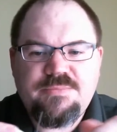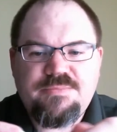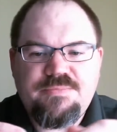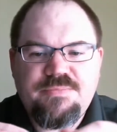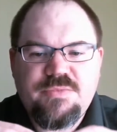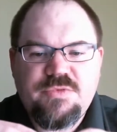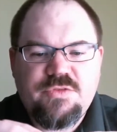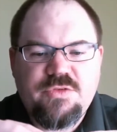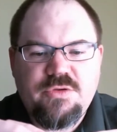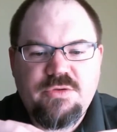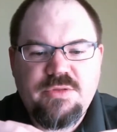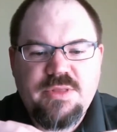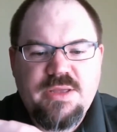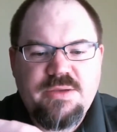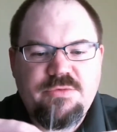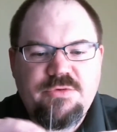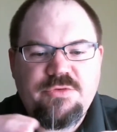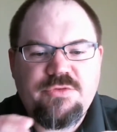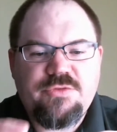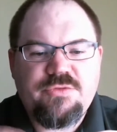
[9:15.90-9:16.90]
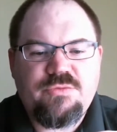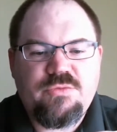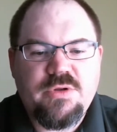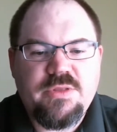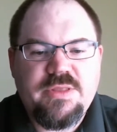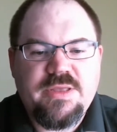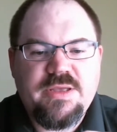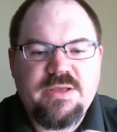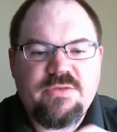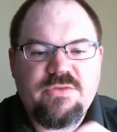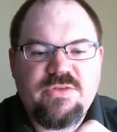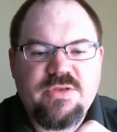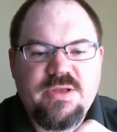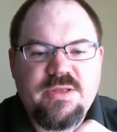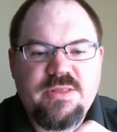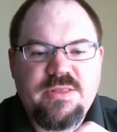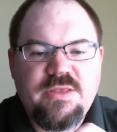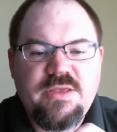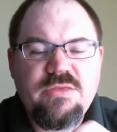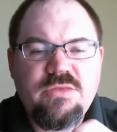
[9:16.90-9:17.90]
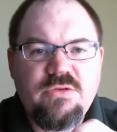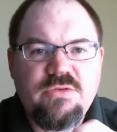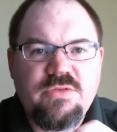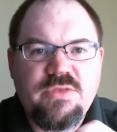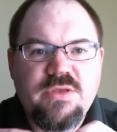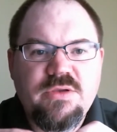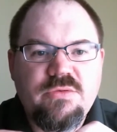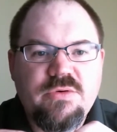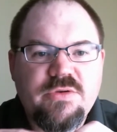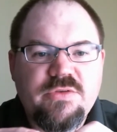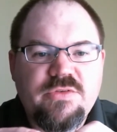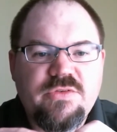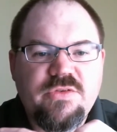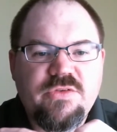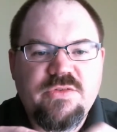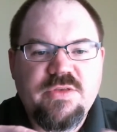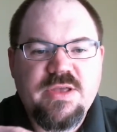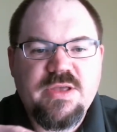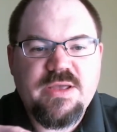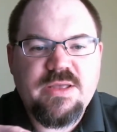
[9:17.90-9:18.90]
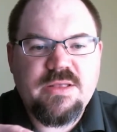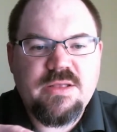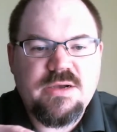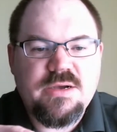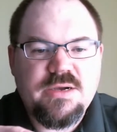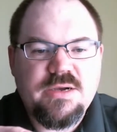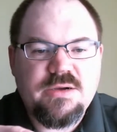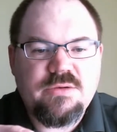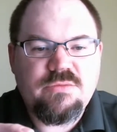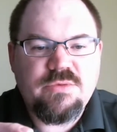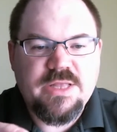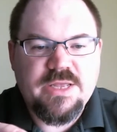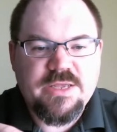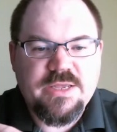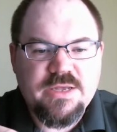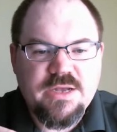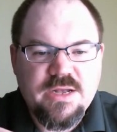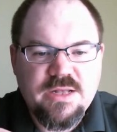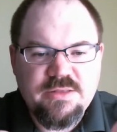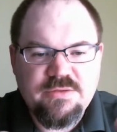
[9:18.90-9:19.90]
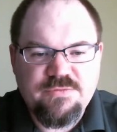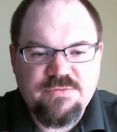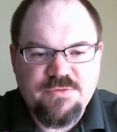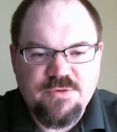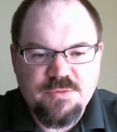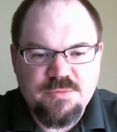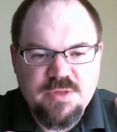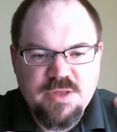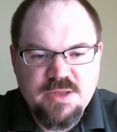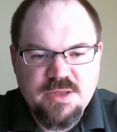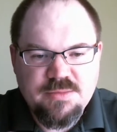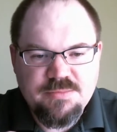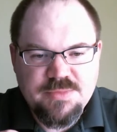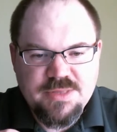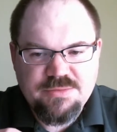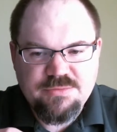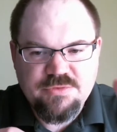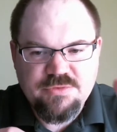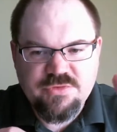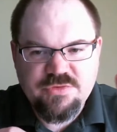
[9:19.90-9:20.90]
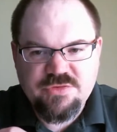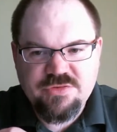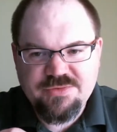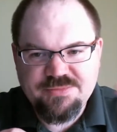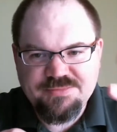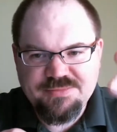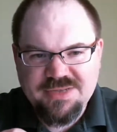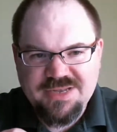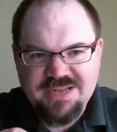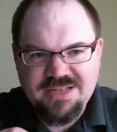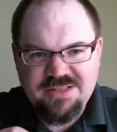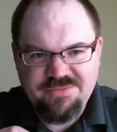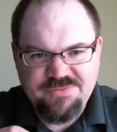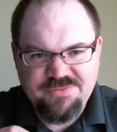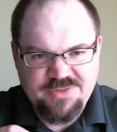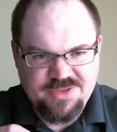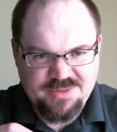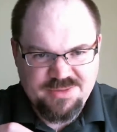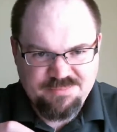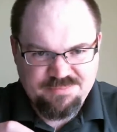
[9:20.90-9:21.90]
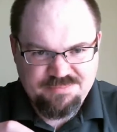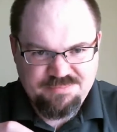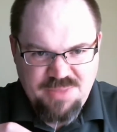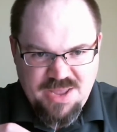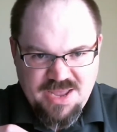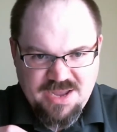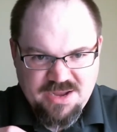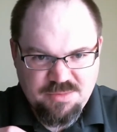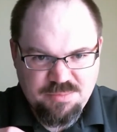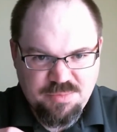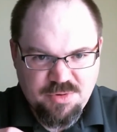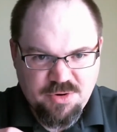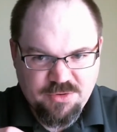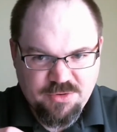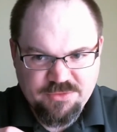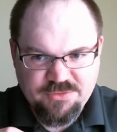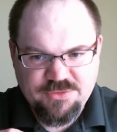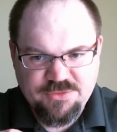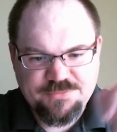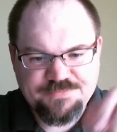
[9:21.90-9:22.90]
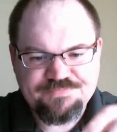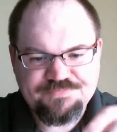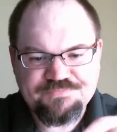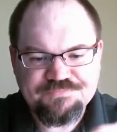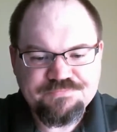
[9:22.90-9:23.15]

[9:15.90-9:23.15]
So that was one downside. The other thing is that when I got it from them, it was kind of like a bag of parts.